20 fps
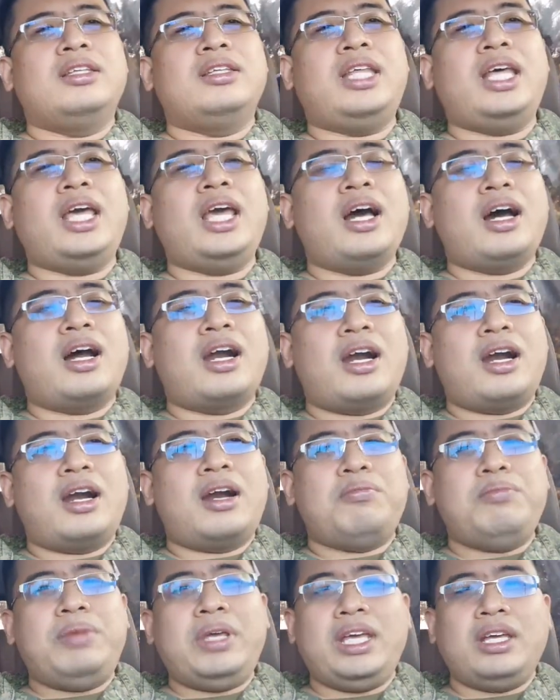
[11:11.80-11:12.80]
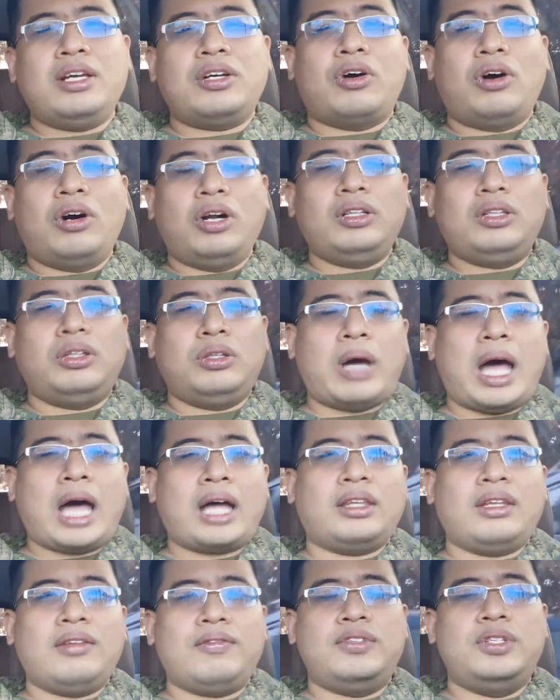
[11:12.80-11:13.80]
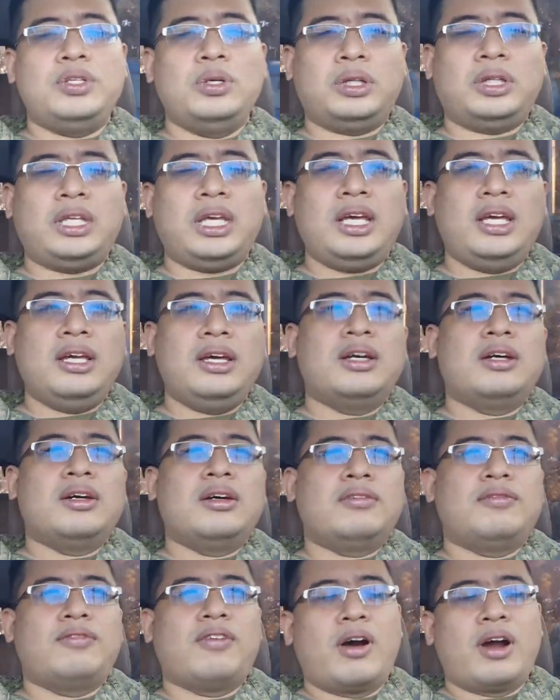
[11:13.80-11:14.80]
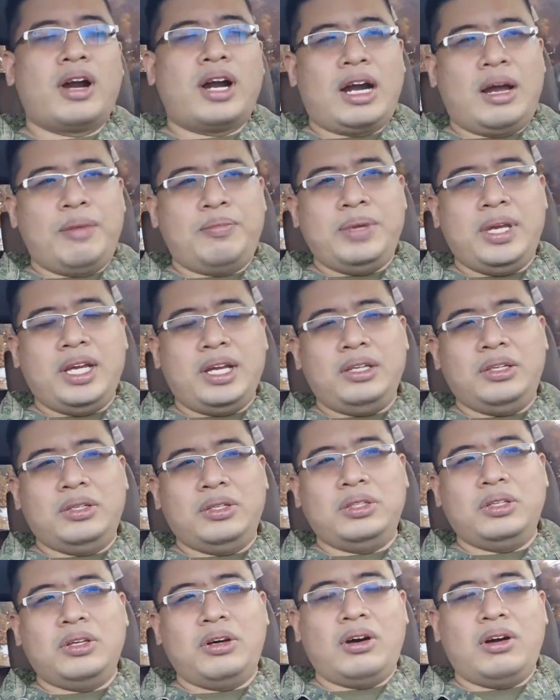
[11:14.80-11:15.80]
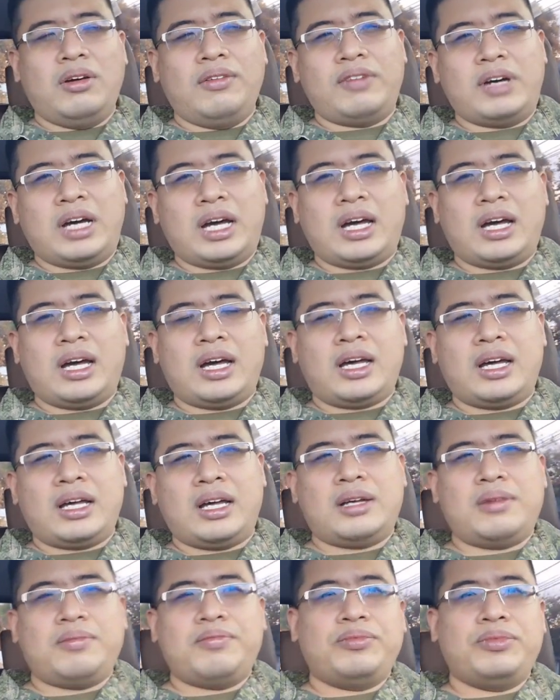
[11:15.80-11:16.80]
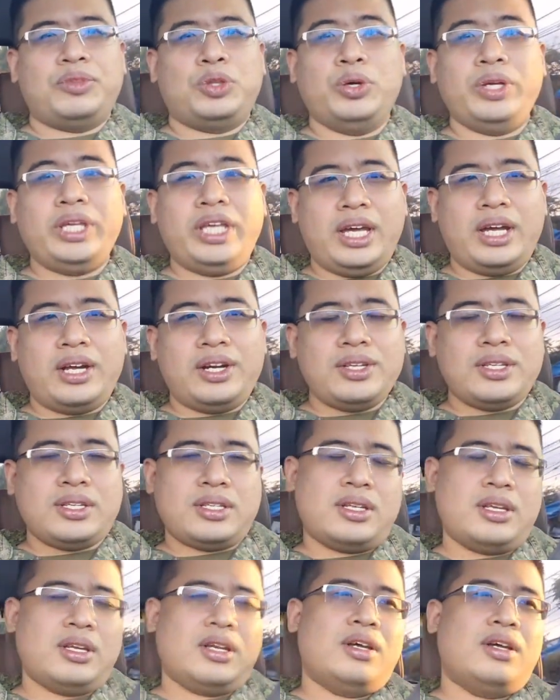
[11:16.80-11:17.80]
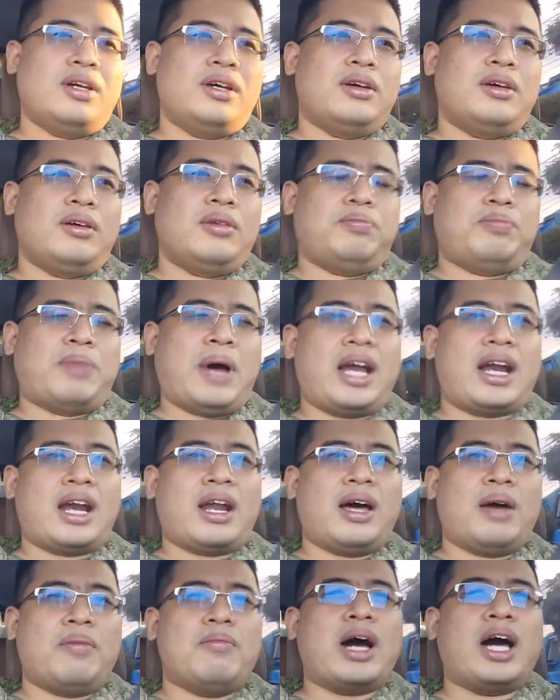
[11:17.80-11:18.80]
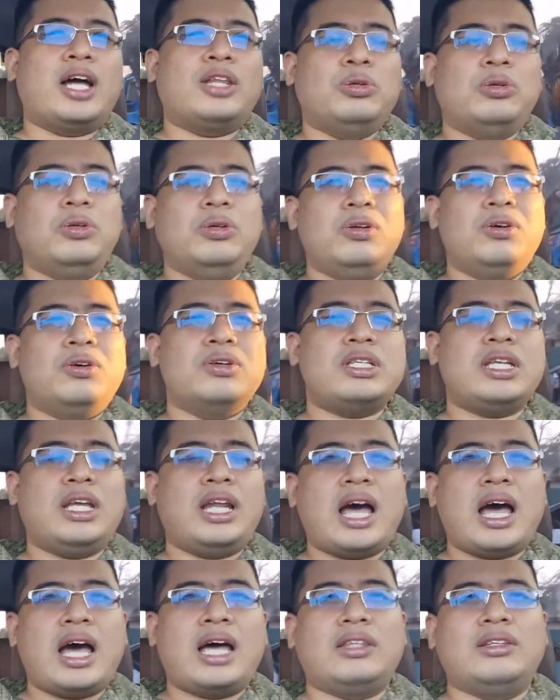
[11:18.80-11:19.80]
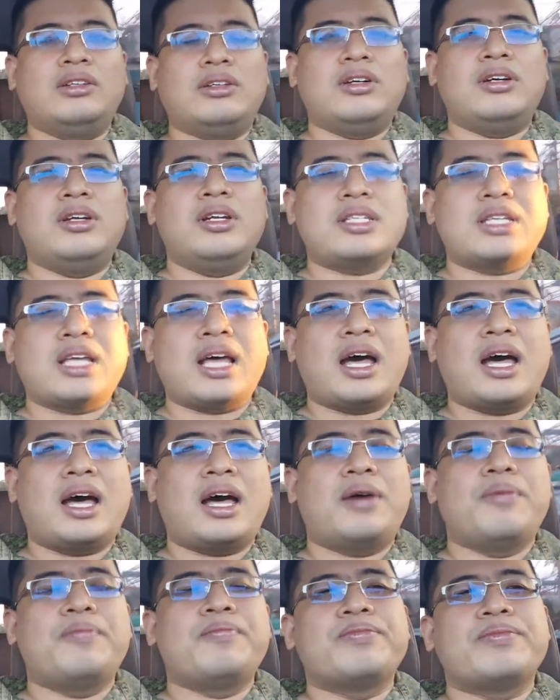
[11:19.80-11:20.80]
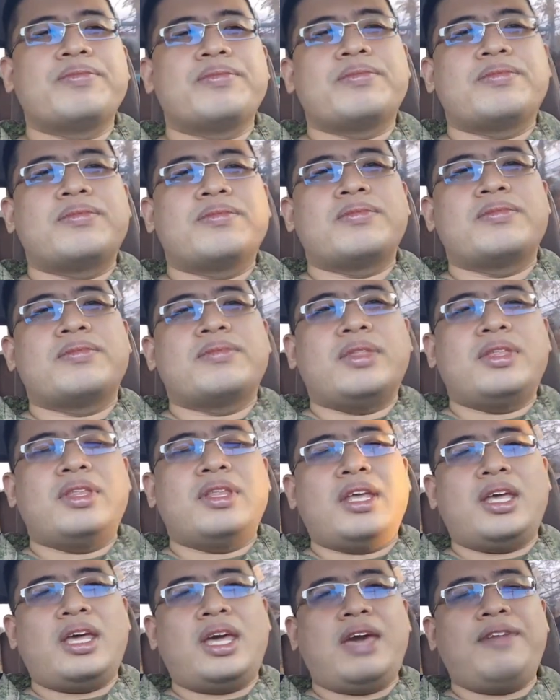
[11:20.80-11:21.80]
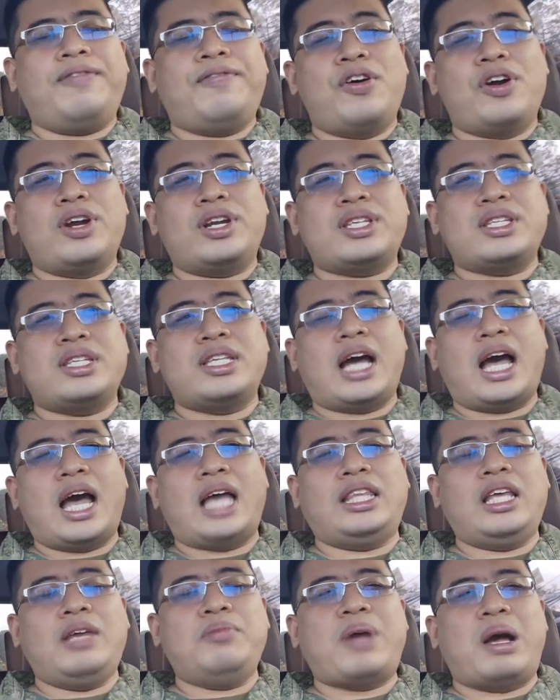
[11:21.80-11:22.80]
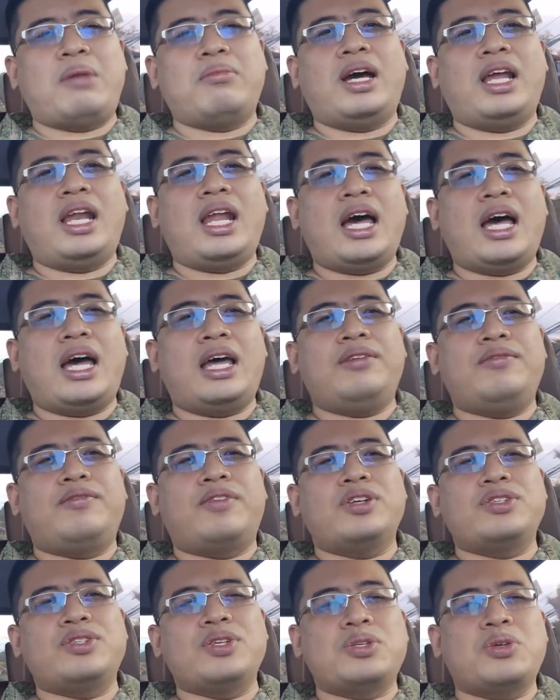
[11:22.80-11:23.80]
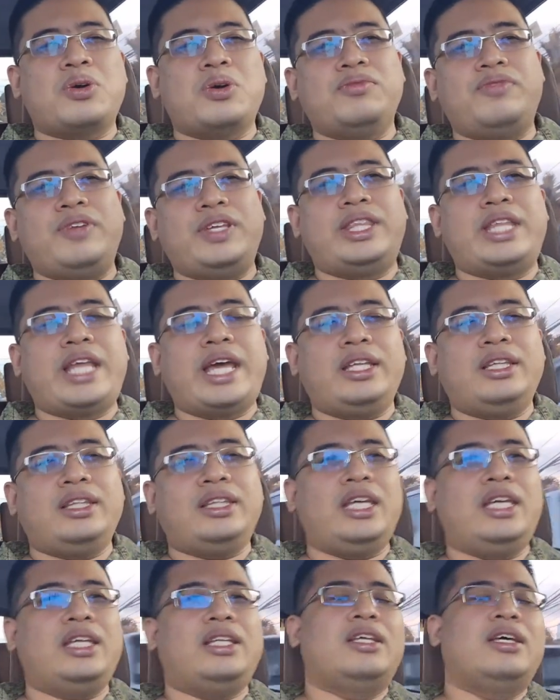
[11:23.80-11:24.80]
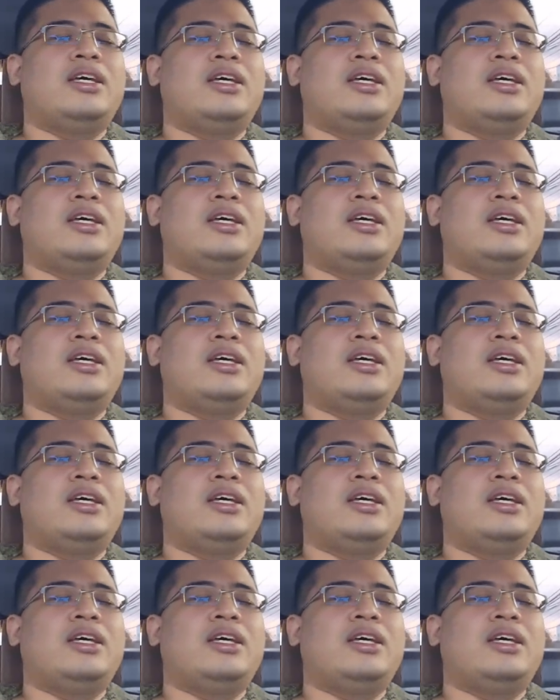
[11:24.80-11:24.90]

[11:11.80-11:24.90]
they are being called to active duty for a period of 2 years para makatulong sila doon sa efforts ng ating pamahalaan versus COVID-19.